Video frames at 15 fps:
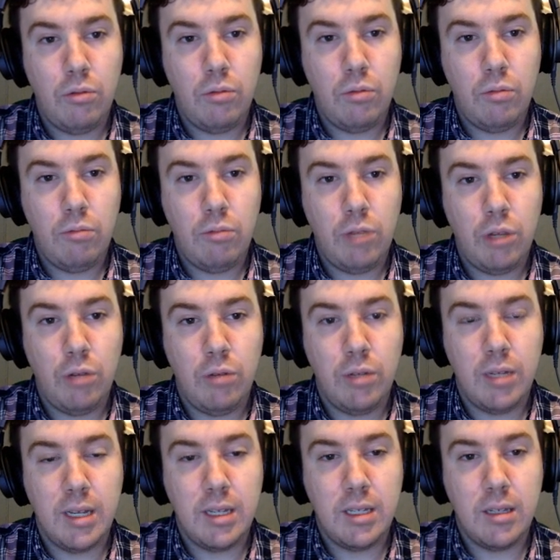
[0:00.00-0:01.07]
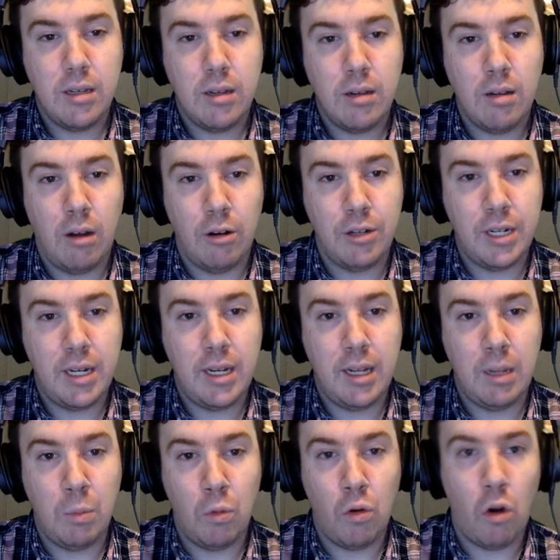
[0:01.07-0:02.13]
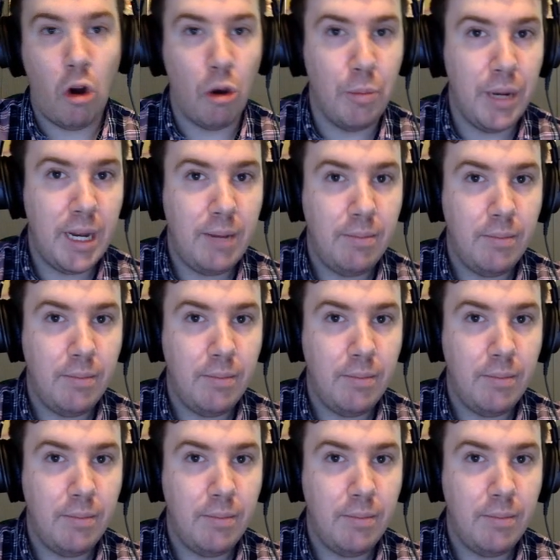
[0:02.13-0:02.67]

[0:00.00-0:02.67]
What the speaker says: Use this to articulate more harmony.